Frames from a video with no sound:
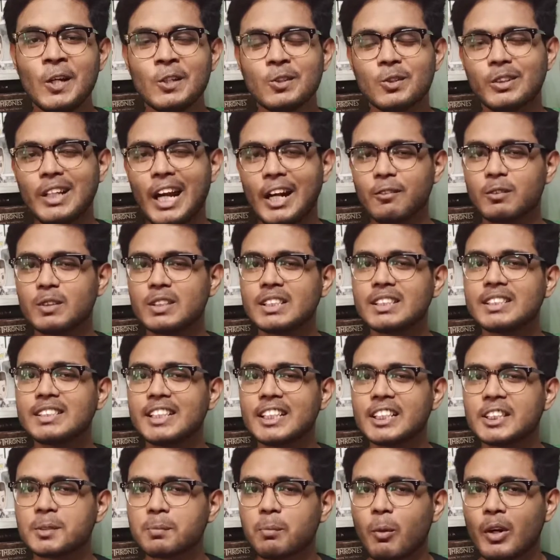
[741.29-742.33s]
So that was a
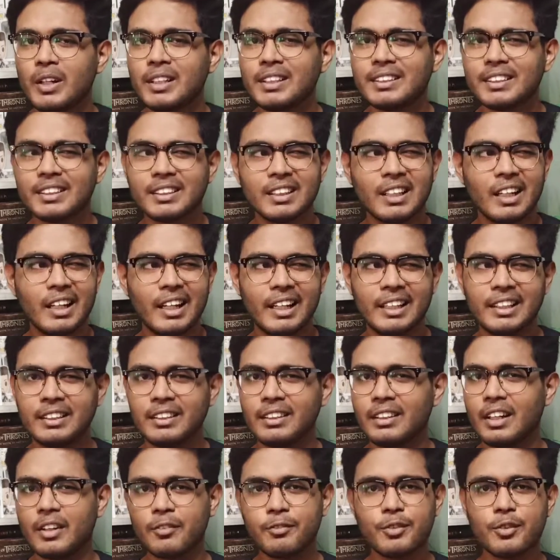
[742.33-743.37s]
6-pointer,
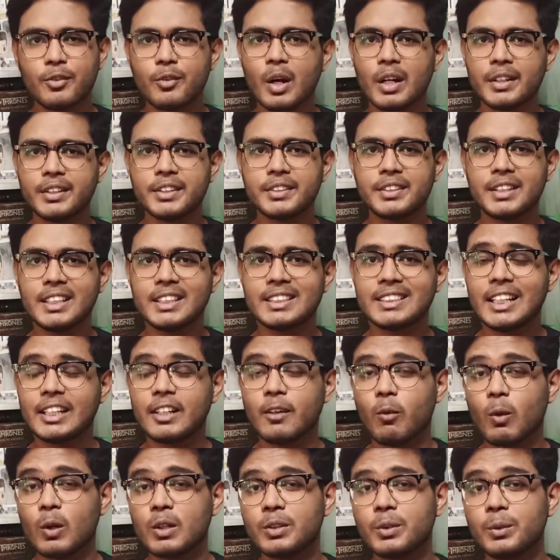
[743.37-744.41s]
and a few other things that I
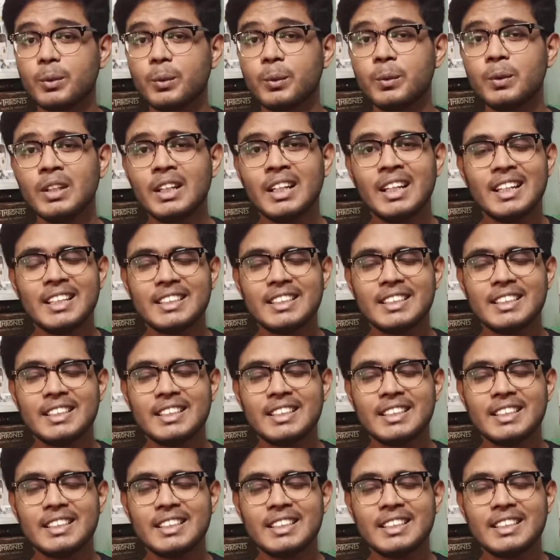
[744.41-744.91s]
want to